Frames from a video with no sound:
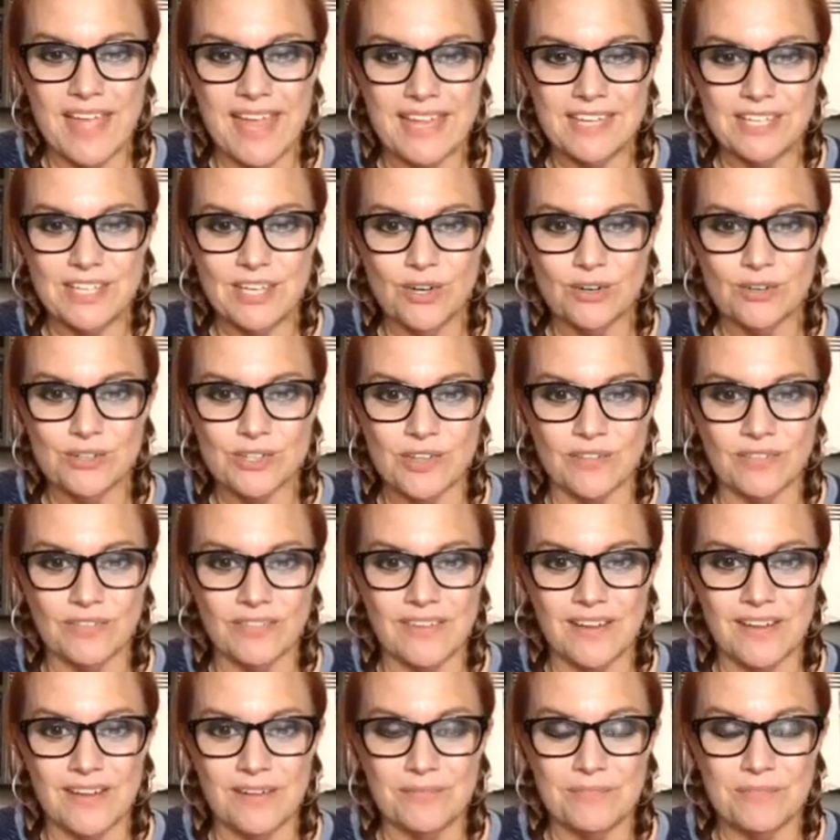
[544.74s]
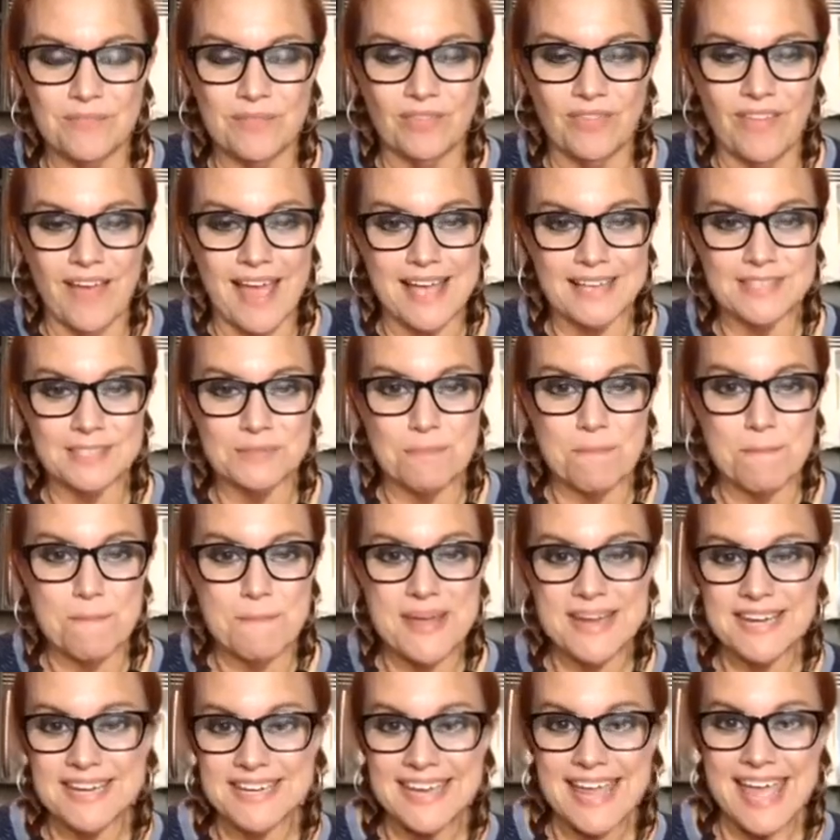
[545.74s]
of eight years on last
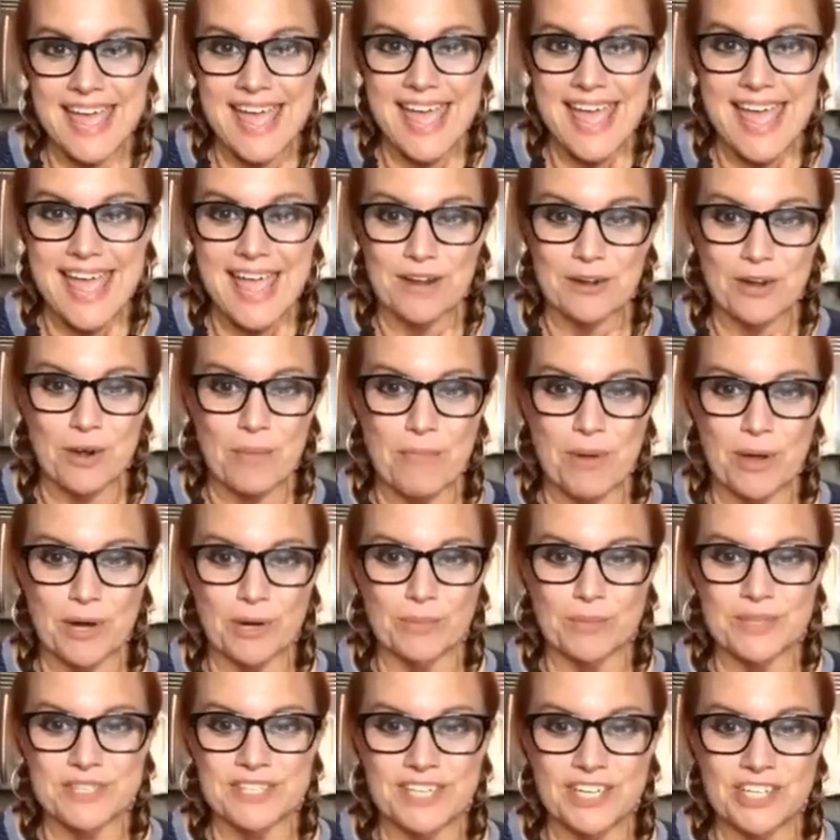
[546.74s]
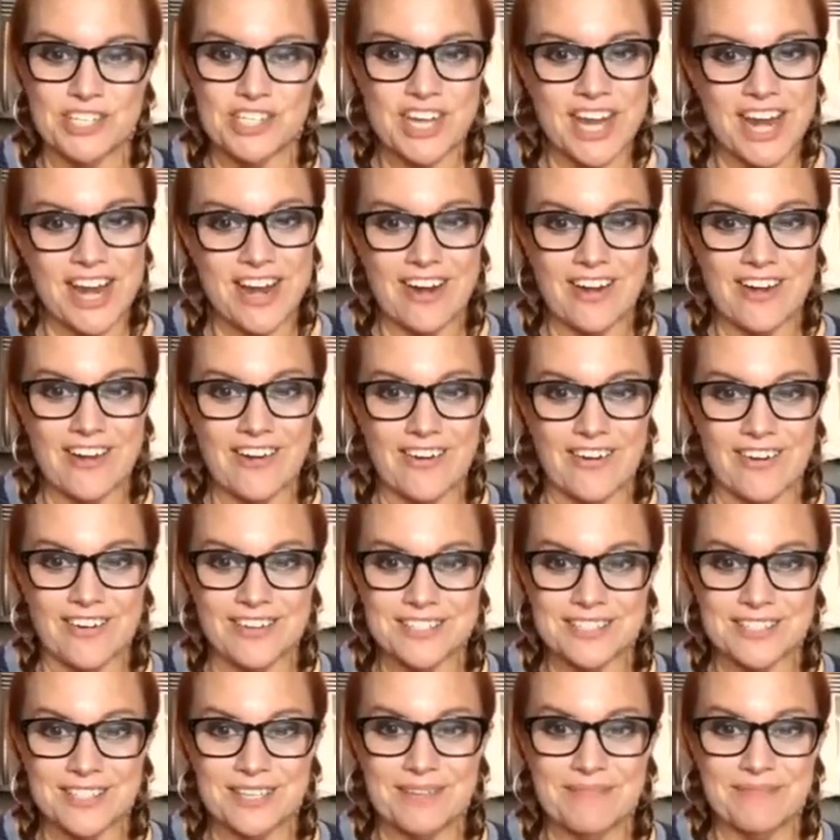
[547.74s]
Monday, and her bottom was in a chair.
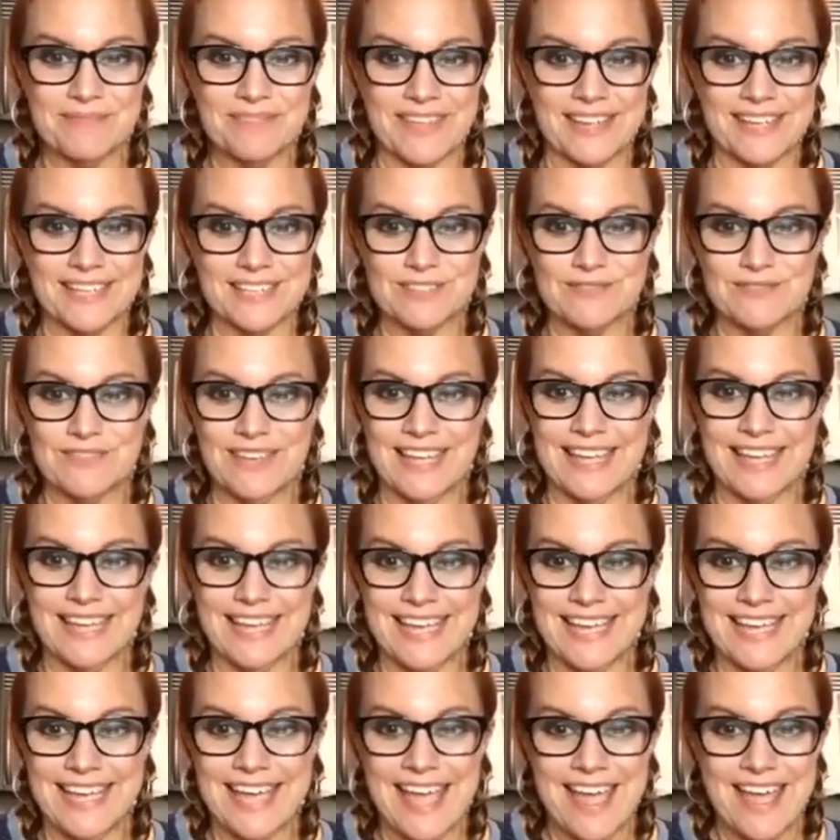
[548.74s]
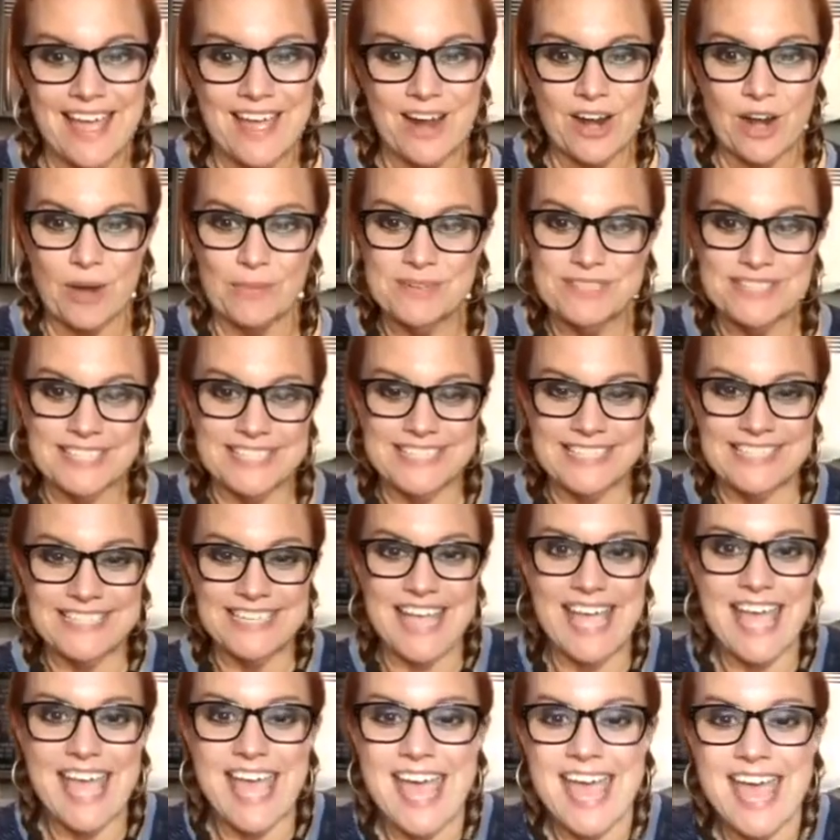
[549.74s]
Awesome. Thanks, Vicki. Irma
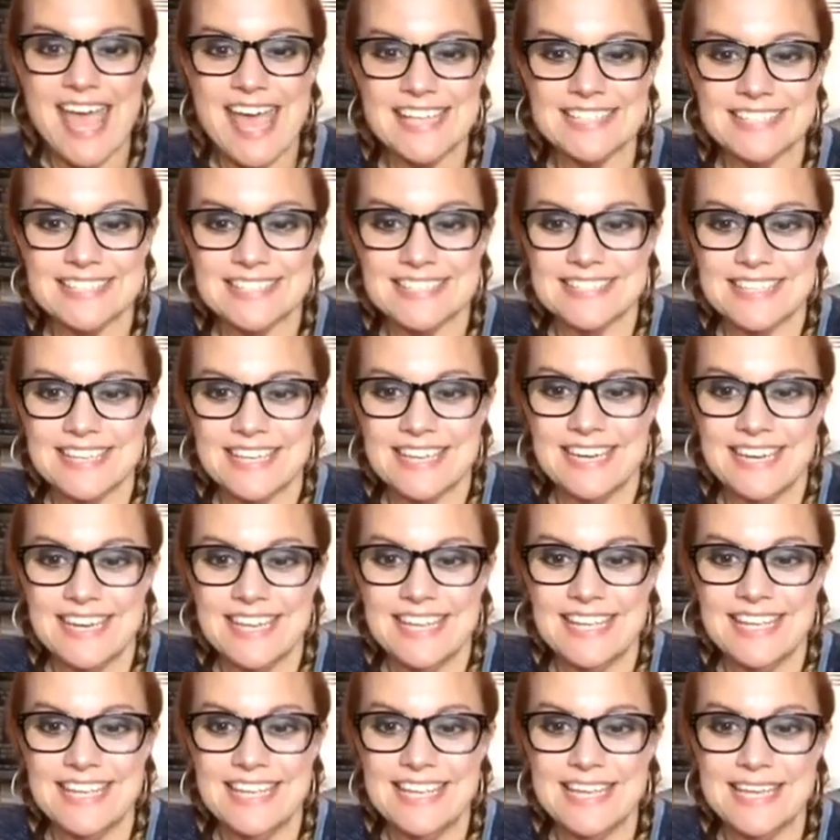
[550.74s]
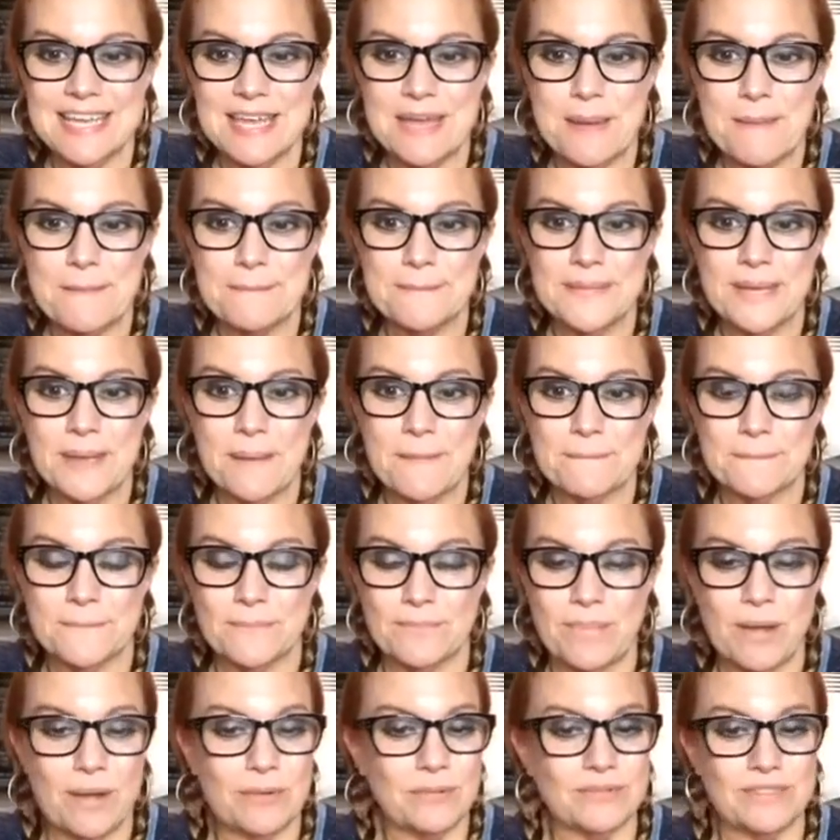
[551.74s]
says yes. And Kim,
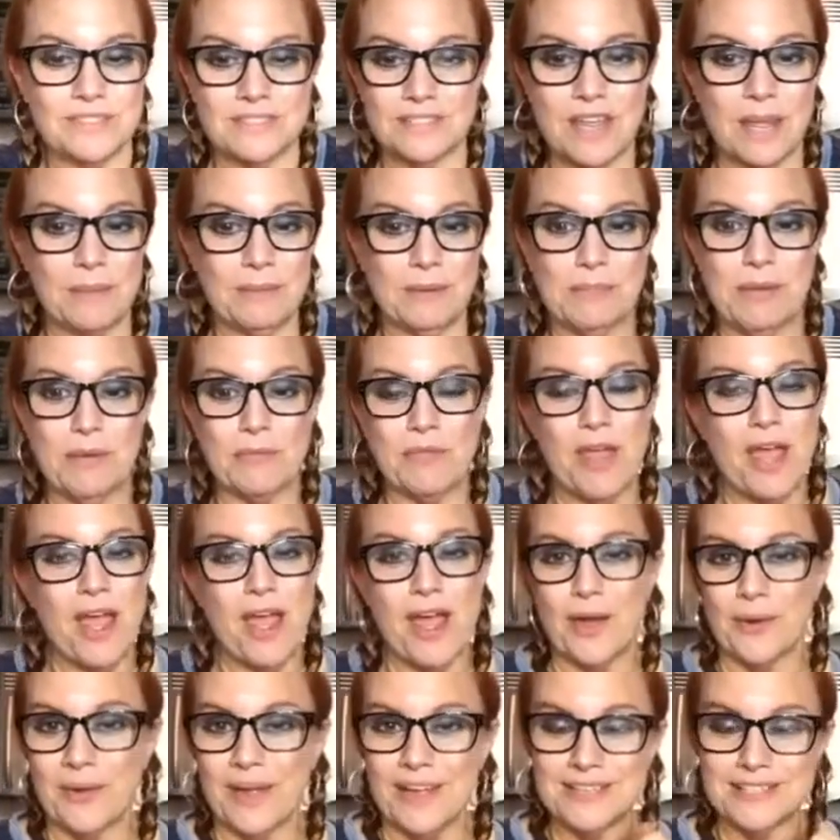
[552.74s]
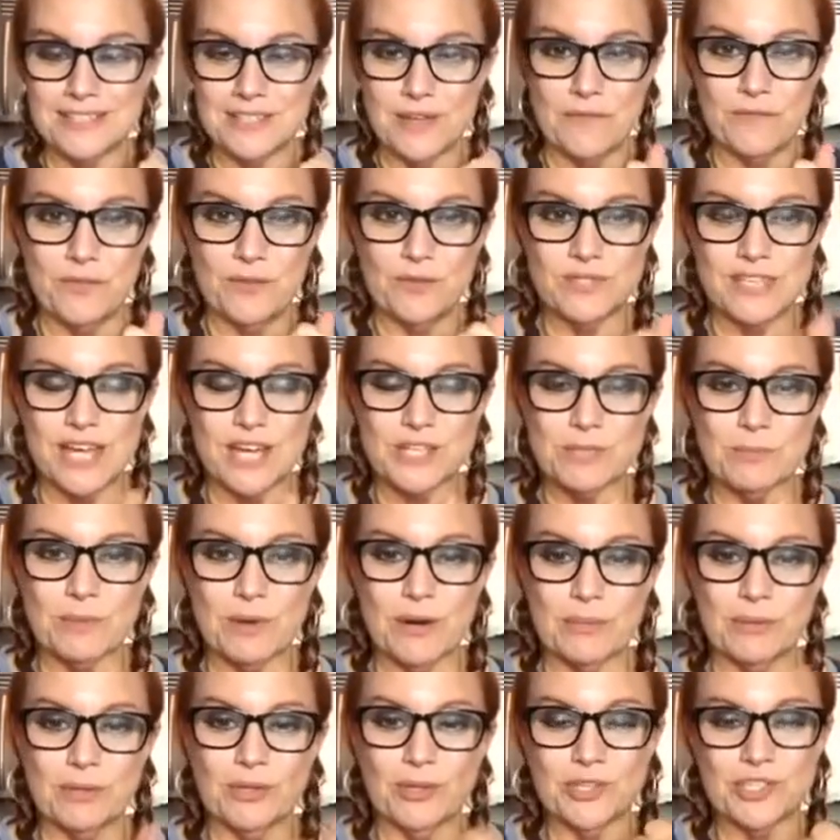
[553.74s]
but Kim, you both. Okay, so if you sat your
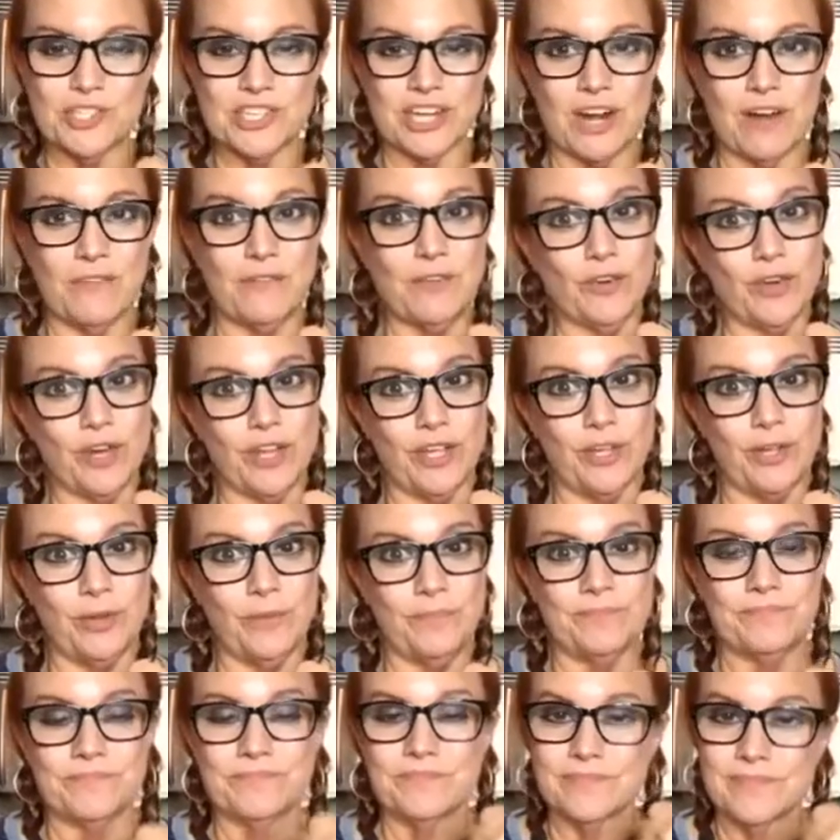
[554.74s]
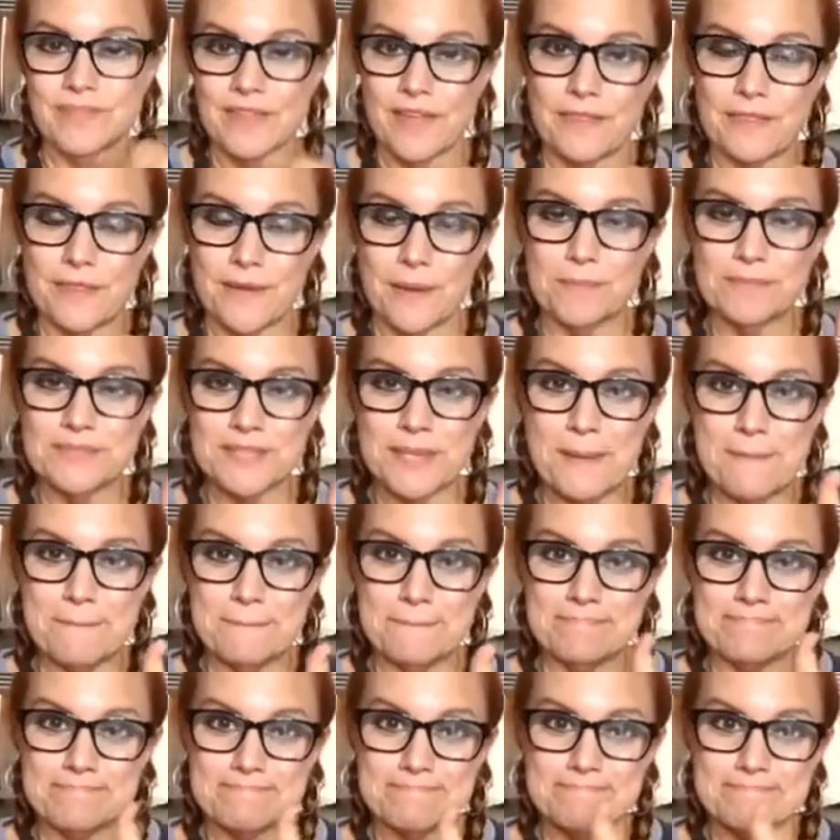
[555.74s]
bottom in a little chair, if you're new, thumbs
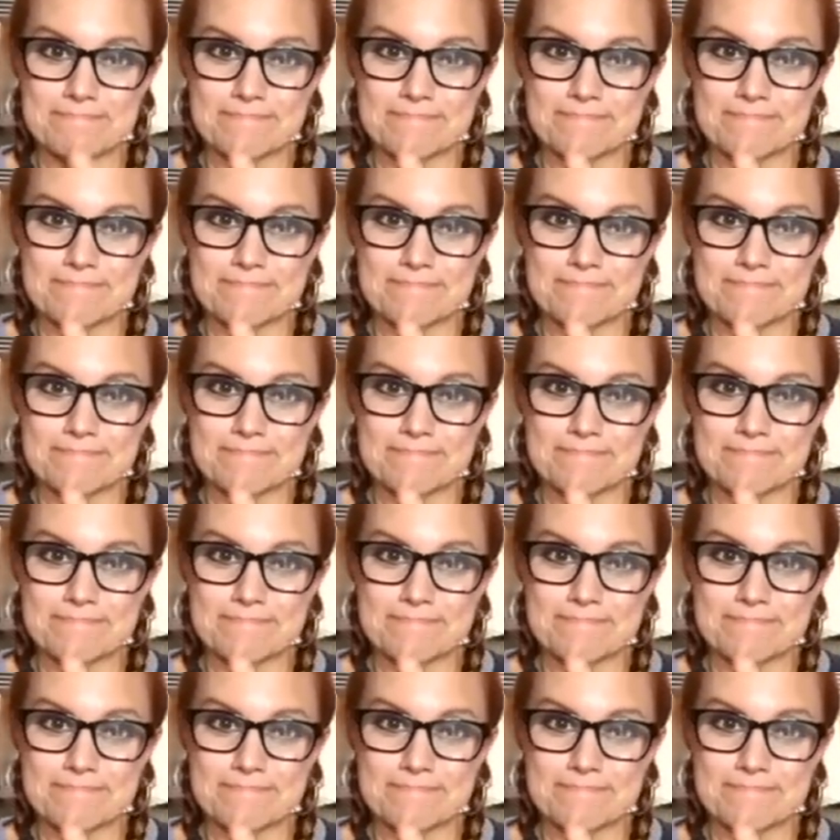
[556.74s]
up.